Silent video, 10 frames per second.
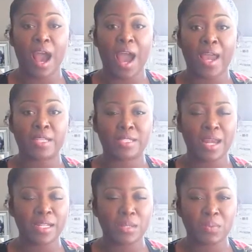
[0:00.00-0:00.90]
I
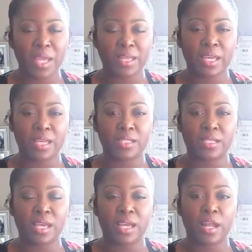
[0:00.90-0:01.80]
decided to make things
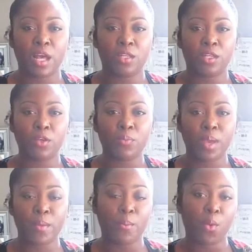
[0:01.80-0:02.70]
in a little
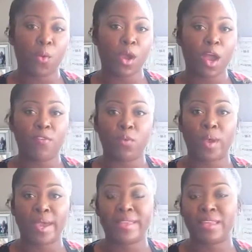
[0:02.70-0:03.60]
bit more of a
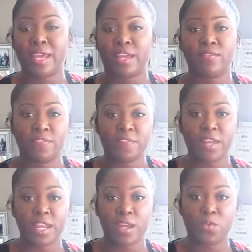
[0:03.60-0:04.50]
way that they can
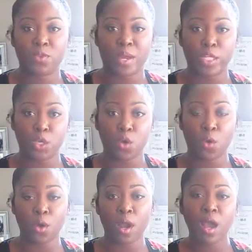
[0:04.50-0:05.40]
fit in with my
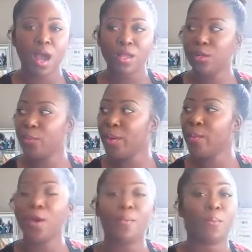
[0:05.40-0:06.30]
decor, a little bit
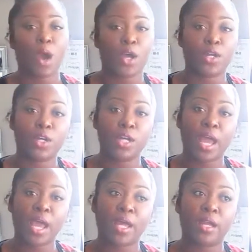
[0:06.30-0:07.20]
more modern
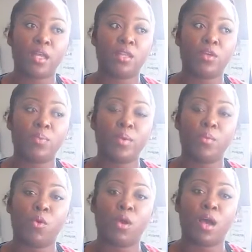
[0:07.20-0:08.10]
and a little bit
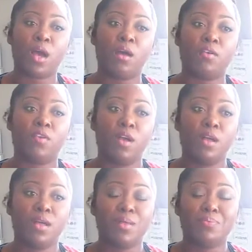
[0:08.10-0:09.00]
more of
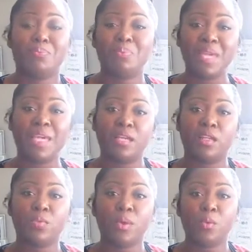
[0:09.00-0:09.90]
me, a
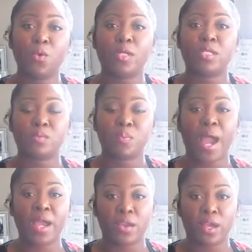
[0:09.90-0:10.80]
little bit more
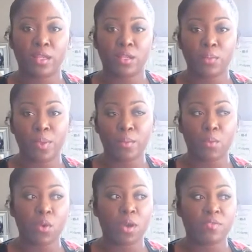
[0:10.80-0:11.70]
inspiring, a little bit
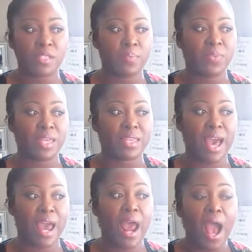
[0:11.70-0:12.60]
more of something
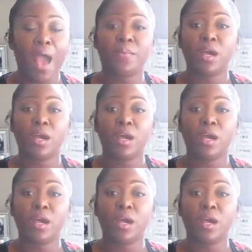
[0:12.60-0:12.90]
that I'm